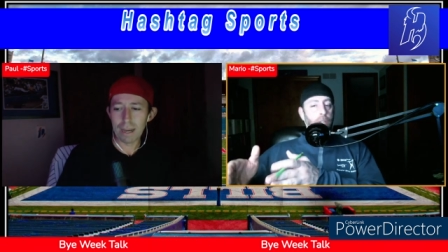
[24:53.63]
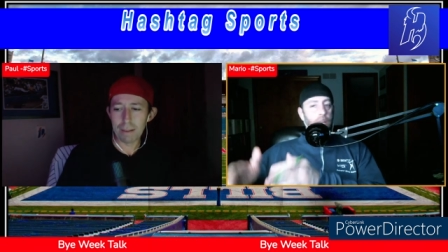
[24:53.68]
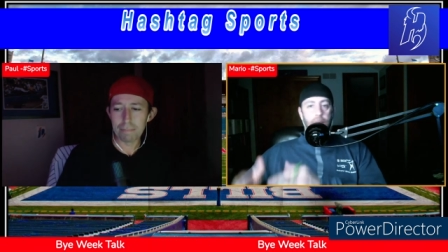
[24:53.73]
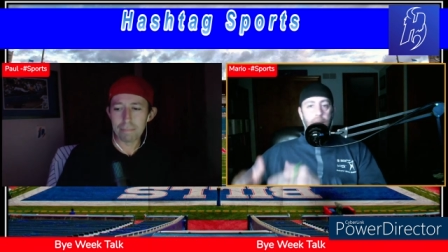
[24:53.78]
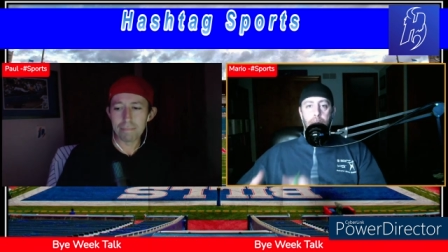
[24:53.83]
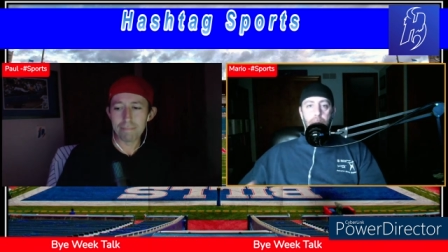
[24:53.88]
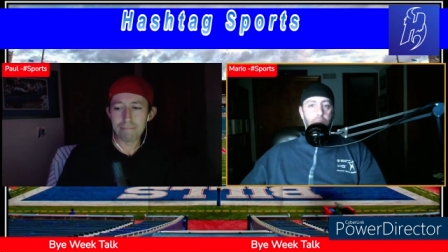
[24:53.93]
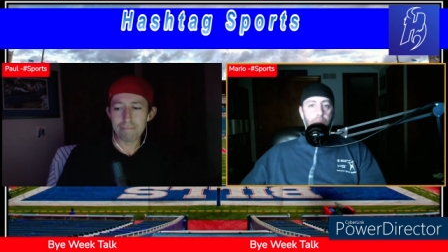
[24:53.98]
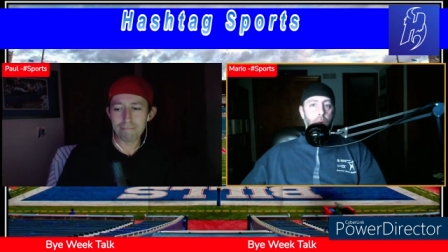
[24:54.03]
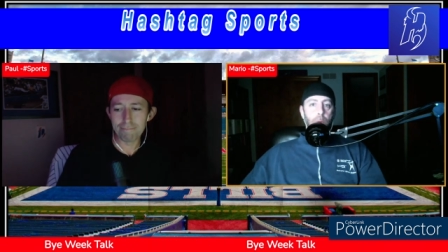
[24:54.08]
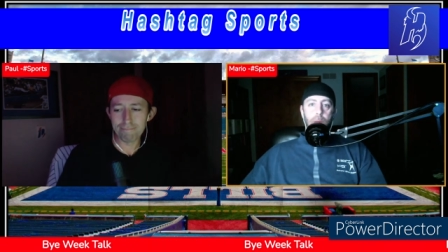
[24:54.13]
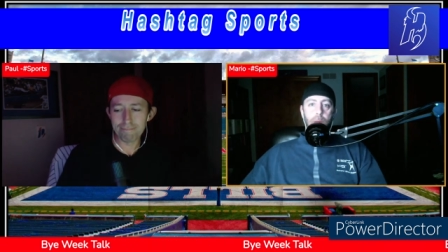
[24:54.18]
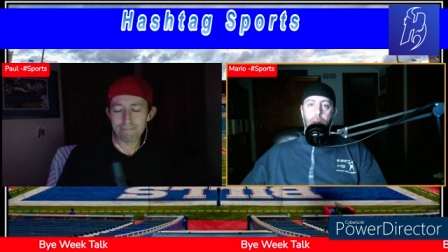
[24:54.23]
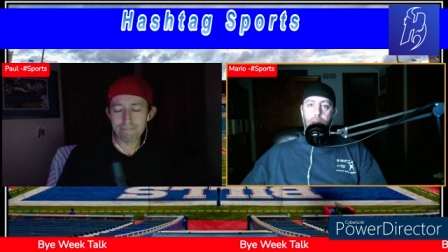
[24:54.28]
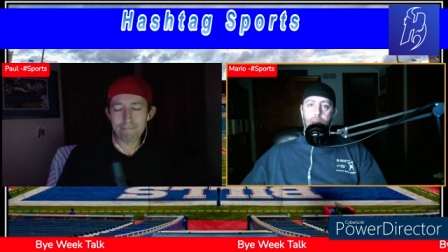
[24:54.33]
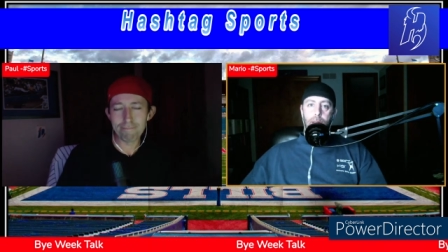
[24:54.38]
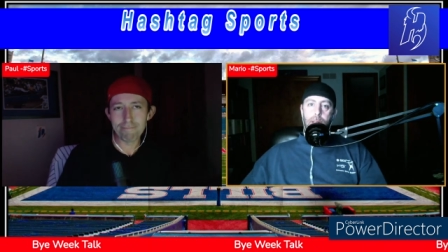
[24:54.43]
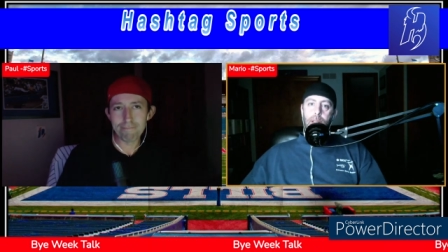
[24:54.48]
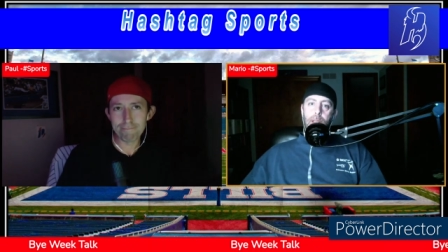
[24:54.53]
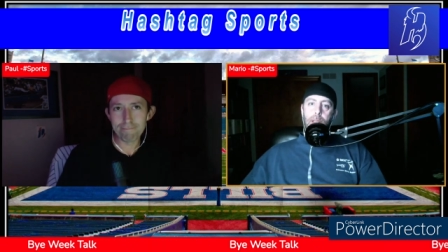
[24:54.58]
going to get broken.
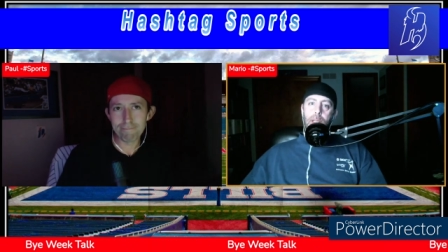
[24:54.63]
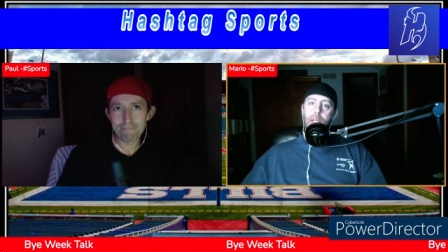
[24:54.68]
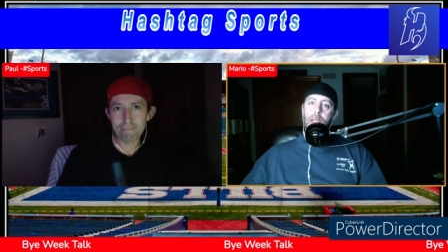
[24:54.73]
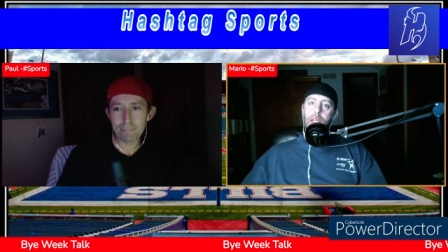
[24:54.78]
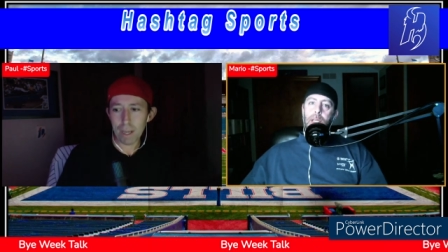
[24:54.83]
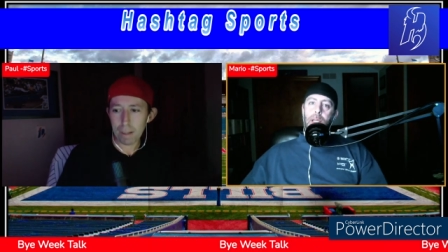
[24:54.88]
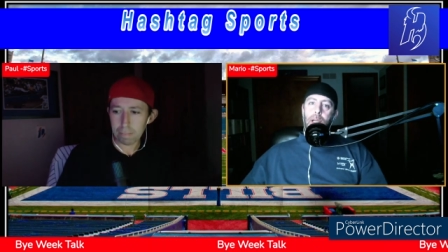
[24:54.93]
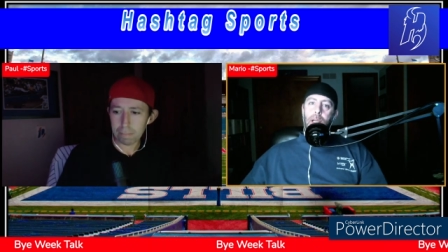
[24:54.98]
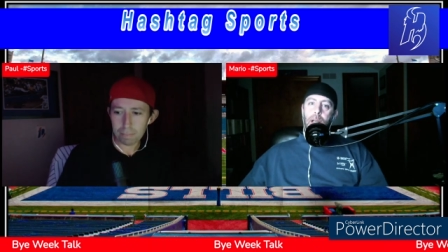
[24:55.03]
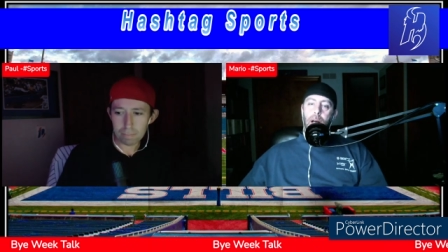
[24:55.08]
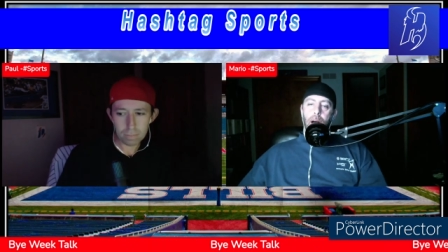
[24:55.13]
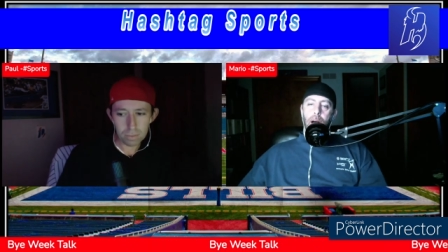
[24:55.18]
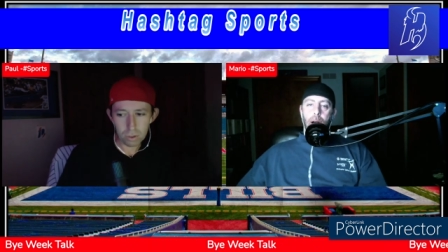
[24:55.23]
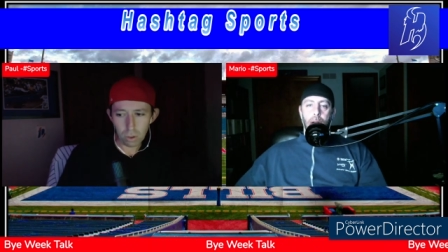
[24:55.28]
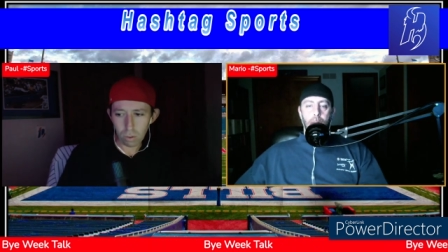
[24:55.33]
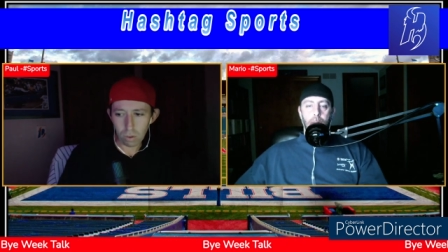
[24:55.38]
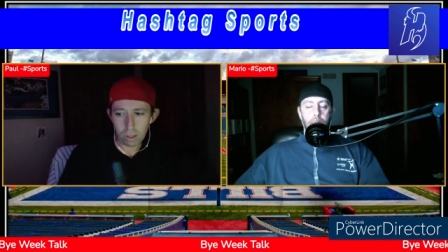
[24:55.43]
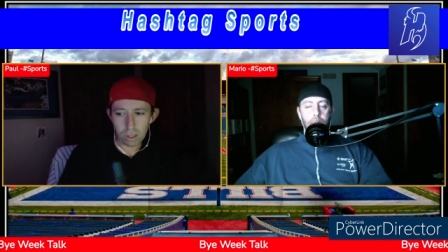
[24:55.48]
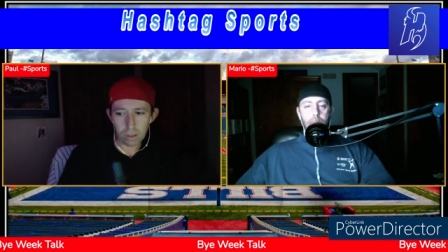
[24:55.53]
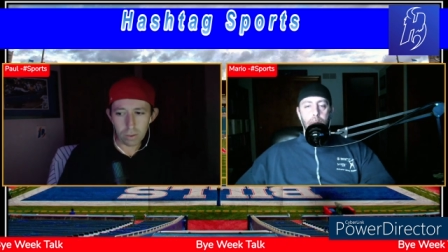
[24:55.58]
Yep.
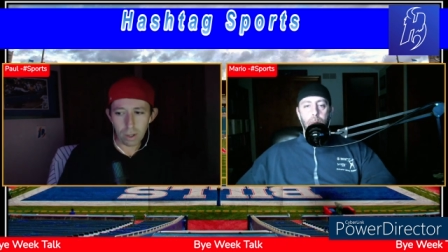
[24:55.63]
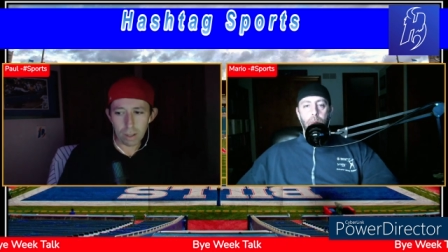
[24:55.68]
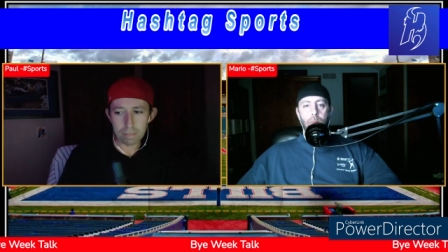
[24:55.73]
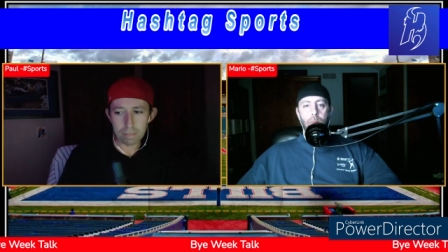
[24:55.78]
Um,